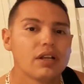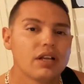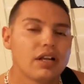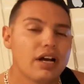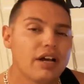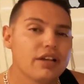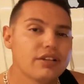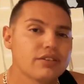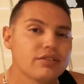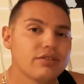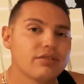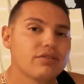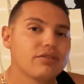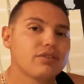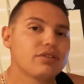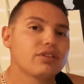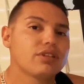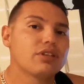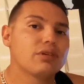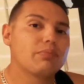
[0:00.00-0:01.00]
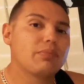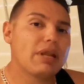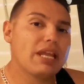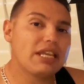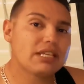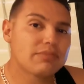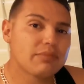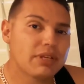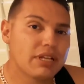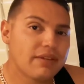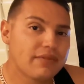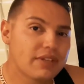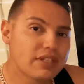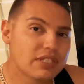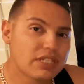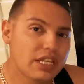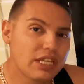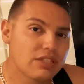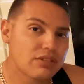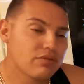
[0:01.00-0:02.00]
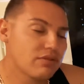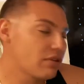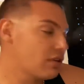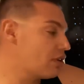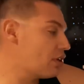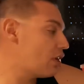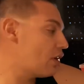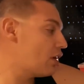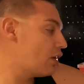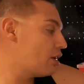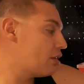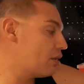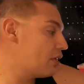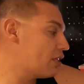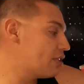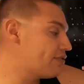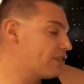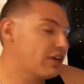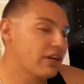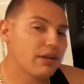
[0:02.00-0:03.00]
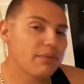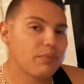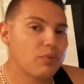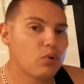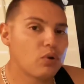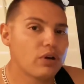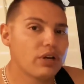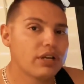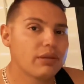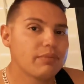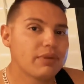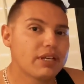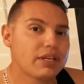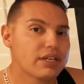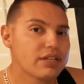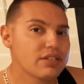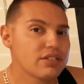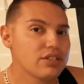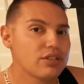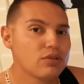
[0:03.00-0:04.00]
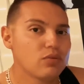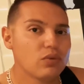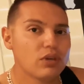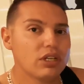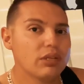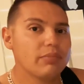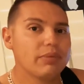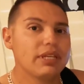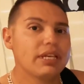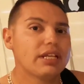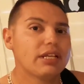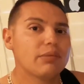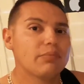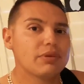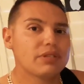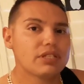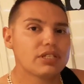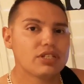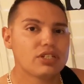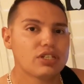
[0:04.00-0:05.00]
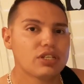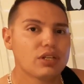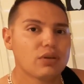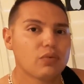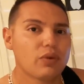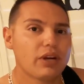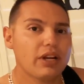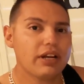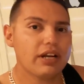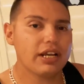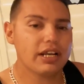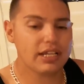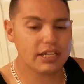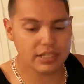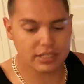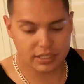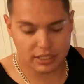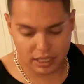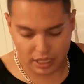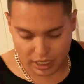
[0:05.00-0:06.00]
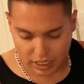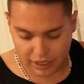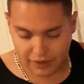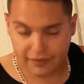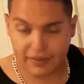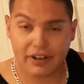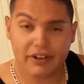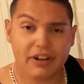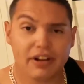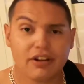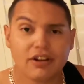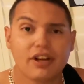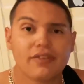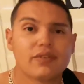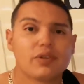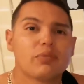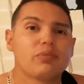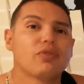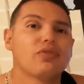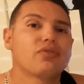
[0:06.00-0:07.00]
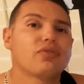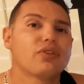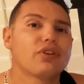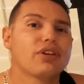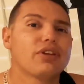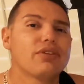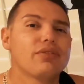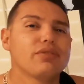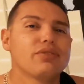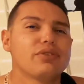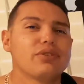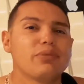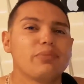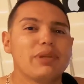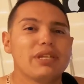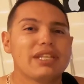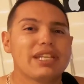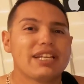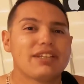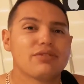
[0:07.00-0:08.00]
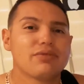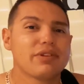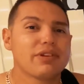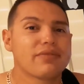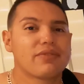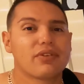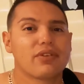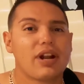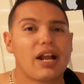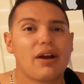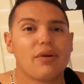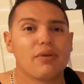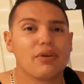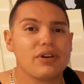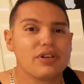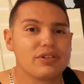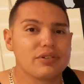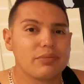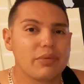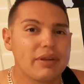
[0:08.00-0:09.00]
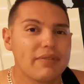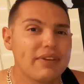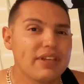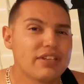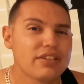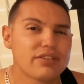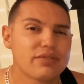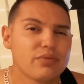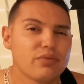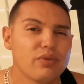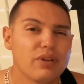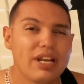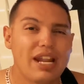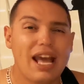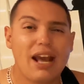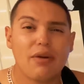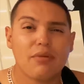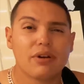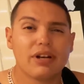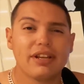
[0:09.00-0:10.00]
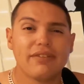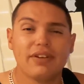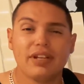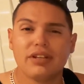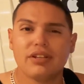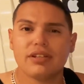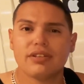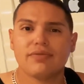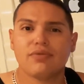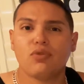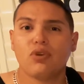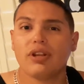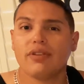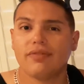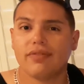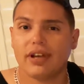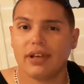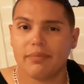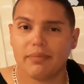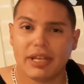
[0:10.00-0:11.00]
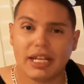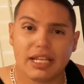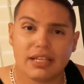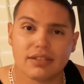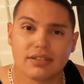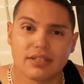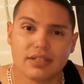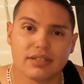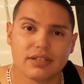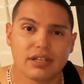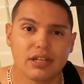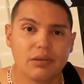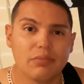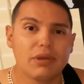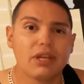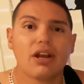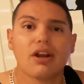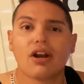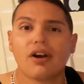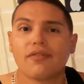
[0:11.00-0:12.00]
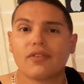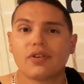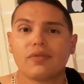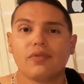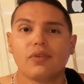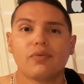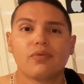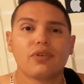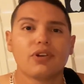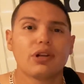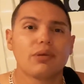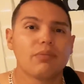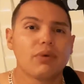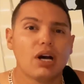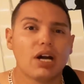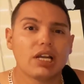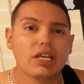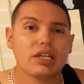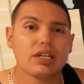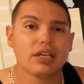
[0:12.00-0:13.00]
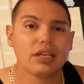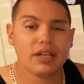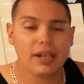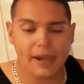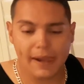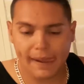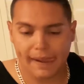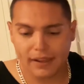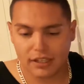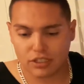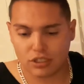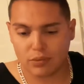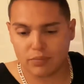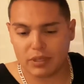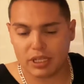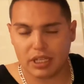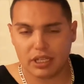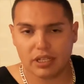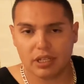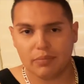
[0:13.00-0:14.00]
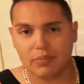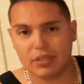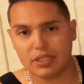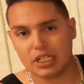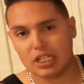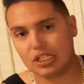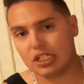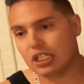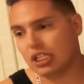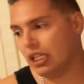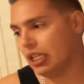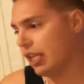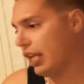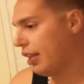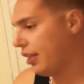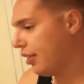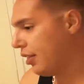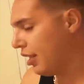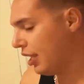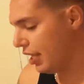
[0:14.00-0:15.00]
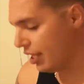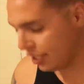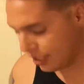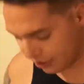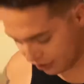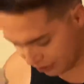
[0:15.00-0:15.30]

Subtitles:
Also, your placement of the stencil is very important, because you don't want to be in a position where it is very uncomfortable for you to be tattooing for hours, or maybe just 1 hour, even just 45 minutes. It's going to be uncomfortable for your body to be in a position like this,